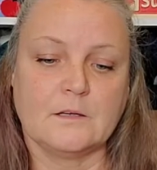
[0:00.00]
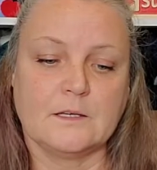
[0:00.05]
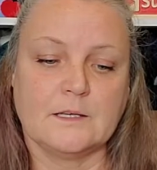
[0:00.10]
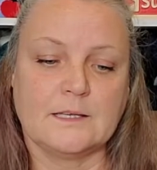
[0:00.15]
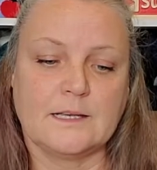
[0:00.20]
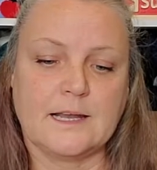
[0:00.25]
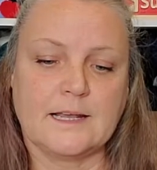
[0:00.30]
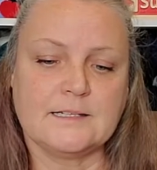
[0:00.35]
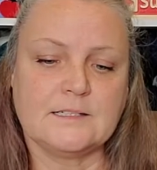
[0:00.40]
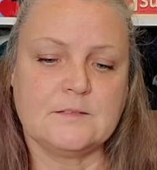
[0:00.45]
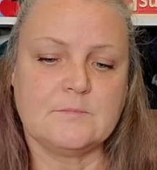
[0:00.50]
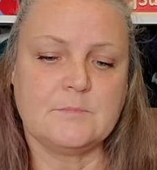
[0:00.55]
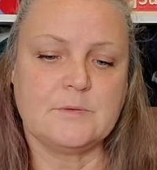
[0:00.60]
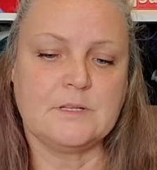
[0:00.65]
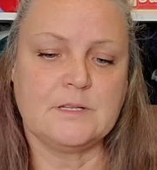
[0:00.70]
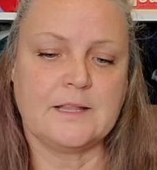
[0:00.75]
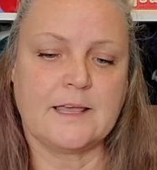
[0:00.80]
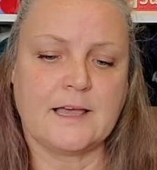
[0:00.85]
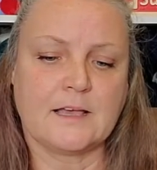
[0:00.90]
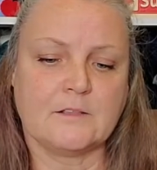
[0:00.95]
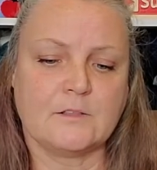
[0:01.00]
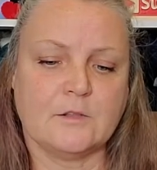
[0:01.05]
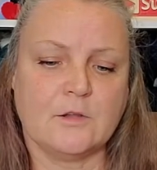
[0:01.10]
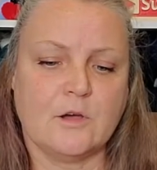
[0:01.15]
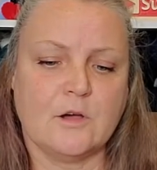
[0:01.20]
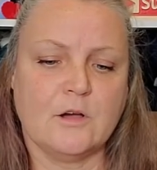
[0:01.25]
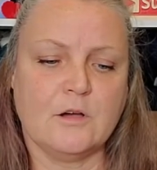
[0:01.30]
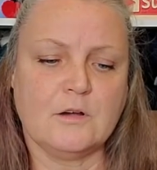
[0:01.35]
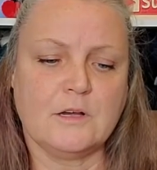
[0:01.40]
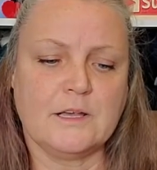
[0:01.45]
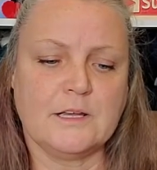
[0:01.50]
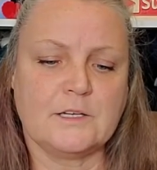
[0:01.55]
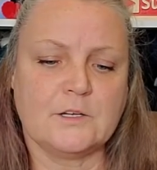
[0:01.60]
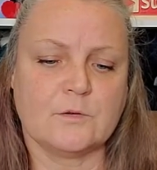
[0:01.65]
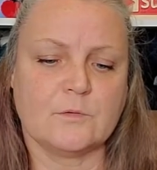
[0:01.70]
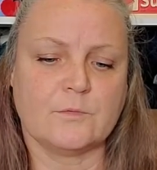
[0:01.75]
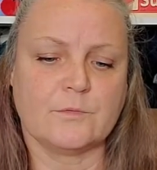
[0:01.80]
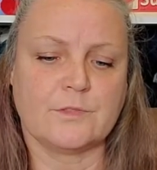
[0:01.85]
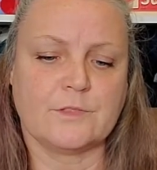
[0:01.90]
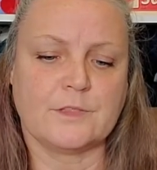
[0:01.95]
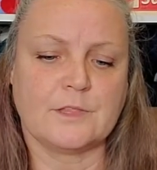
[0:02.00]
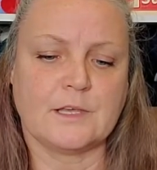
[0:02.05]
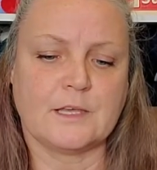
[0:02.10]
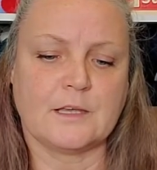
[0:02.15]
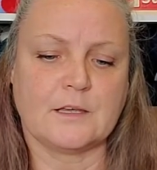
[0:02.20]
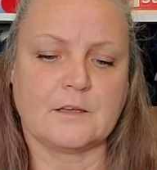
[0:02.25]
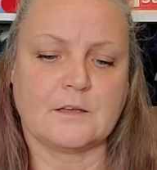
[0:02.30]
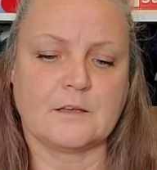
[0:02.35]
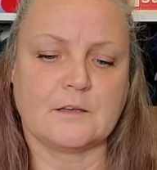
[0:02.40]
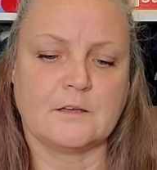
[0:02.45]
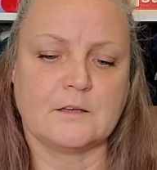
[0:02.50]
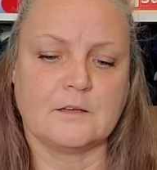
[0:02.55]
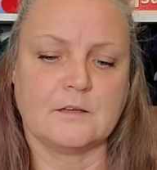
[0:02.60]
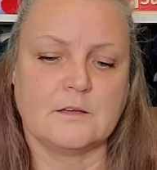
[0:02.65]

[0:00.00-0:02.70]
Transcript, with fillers: It hasn't been that long, I don't think.